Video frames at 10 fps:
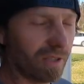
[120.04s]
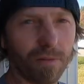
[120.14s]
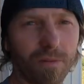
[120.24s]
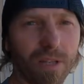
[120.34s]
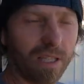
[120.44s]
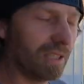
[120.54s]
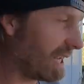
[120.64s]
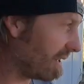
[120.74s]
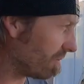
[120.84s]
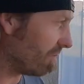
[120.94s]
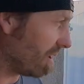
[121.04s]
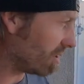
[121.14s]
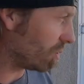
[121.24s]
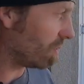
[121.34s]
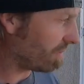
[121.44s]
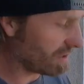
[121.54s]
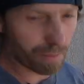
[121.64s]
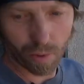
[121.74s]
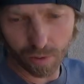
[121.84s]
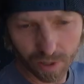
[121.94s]
stuff in the intake runners or whatever, in
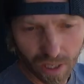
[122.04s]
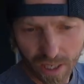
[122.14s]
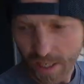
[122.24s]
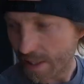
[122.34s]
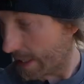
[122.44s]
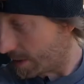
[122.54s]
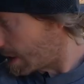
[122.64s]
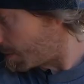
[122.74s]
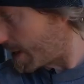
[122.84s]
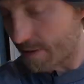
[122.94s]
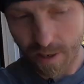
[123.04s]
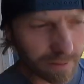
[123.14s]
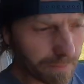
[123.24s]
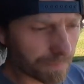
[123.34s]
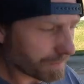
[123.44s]
the bolt. The intake back on,